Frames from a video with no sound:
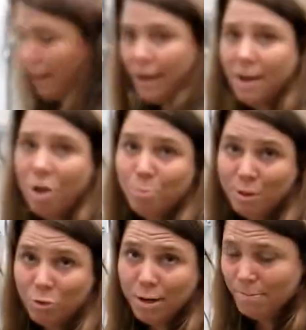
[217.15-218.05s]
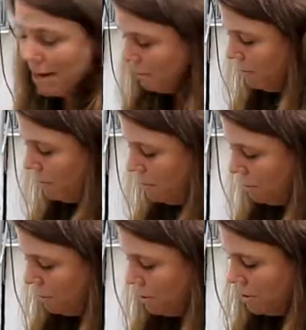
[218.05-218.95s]
And I'll be right back with you.
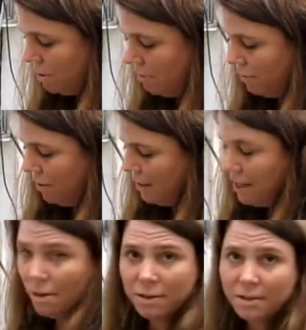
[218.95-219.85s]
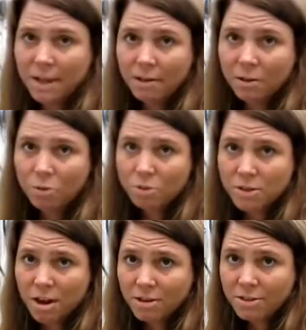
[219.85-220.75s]
You just stuff it right down in that little
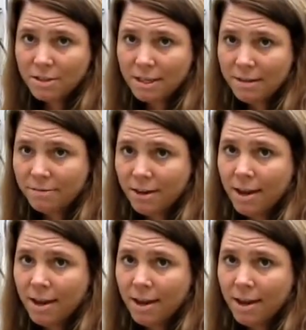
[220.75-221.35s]
sock sleeve